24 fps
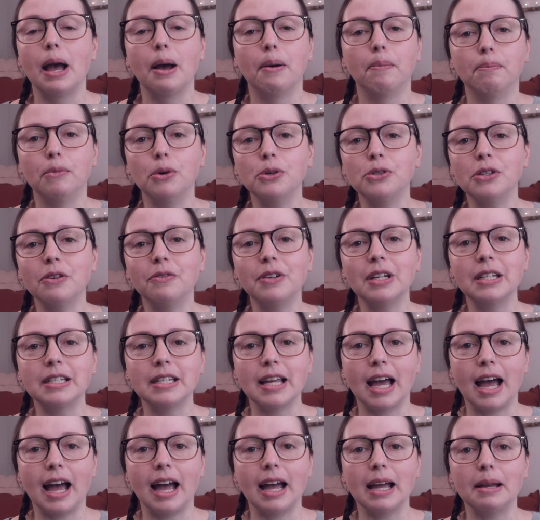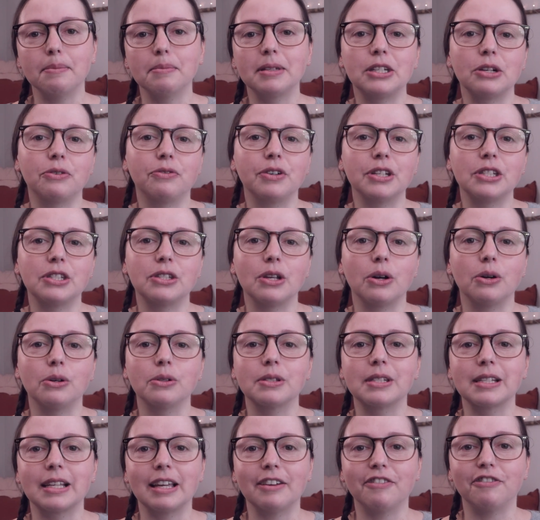most of the time the
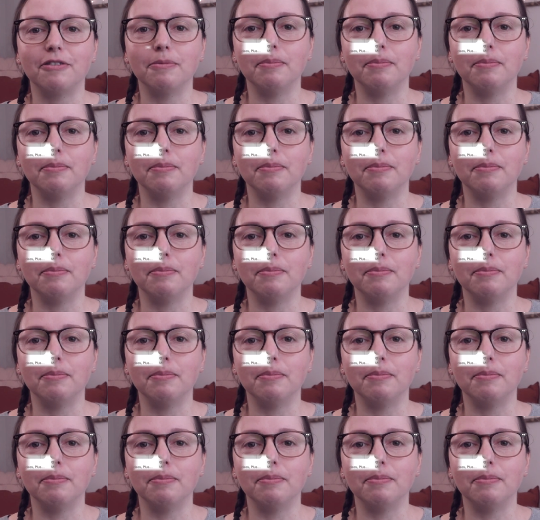results give